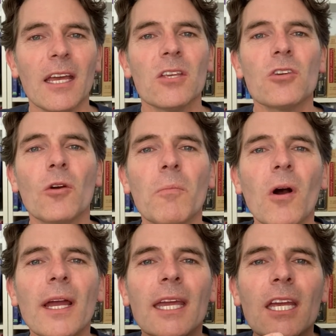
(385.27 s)
So
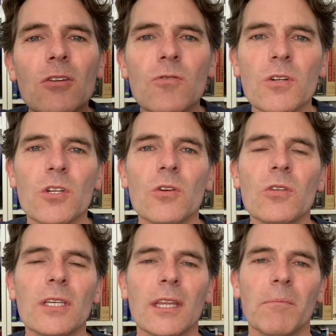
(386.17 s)
by
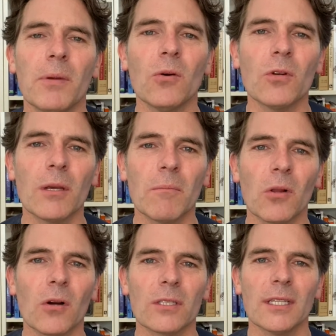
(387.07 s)
introducing the building
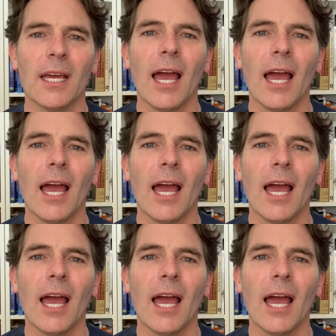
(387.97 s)
blocks,